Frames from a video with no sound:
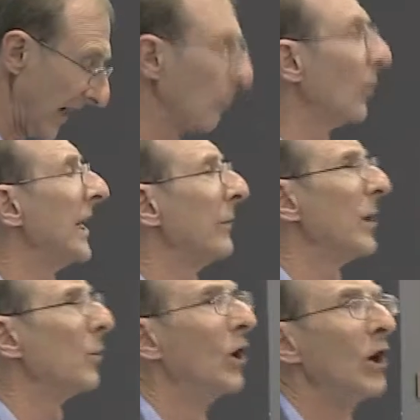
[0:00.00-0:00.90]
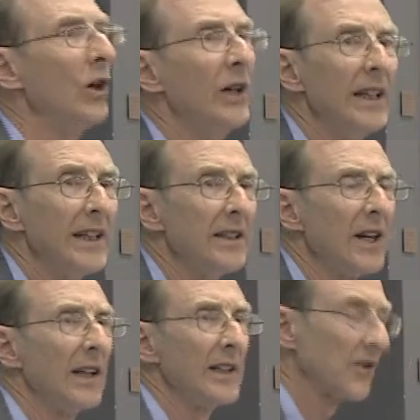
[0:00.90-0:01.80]
about where we were in
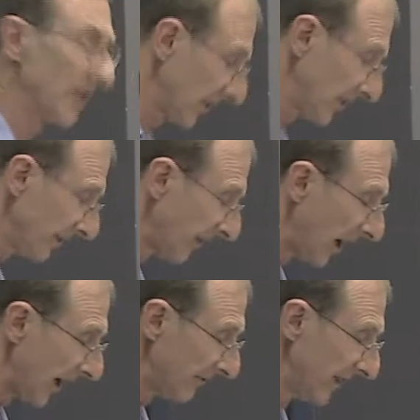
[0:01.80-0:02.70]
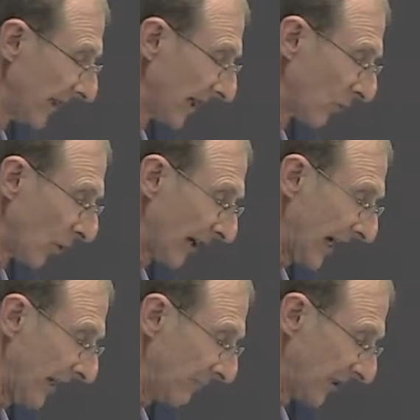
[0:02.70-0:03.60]
1965 and
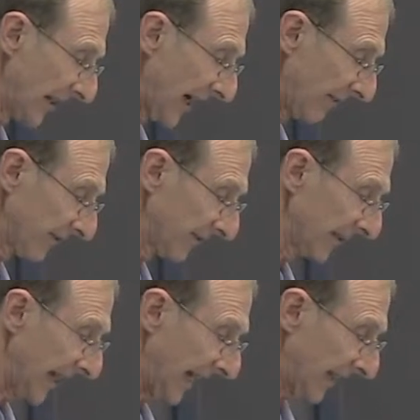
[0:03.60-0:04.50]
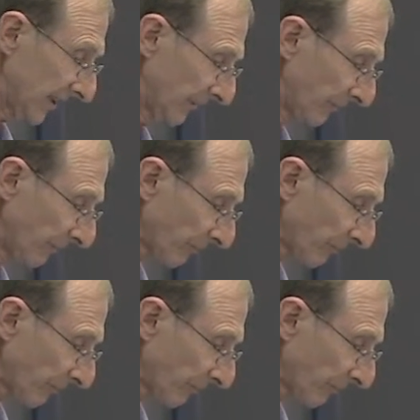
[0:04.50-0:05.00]
what happened after that.